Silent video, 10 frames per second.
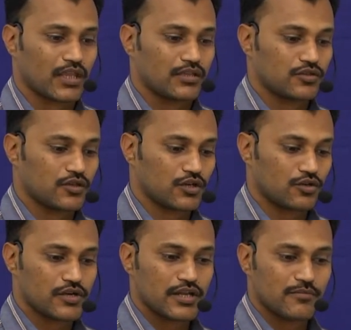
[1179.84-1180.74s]
So you can
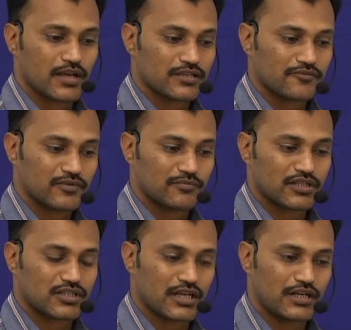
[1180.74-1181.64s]
already imagine from the
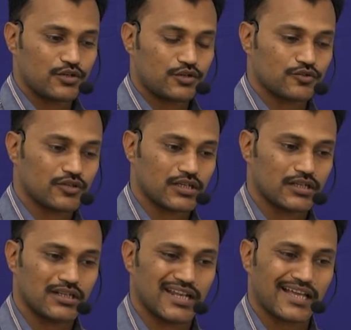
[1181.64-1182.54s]
childhood to the
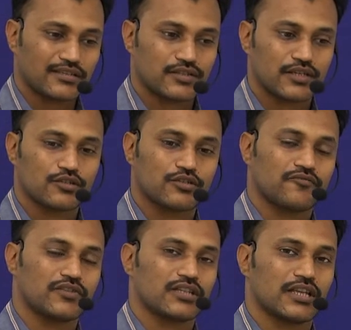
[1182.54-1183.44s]
last stages of
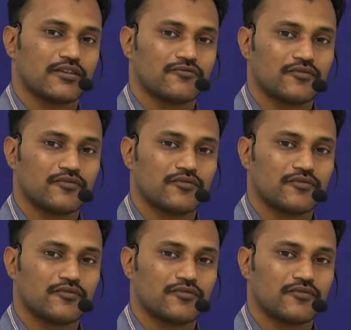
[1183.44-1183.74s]
his life,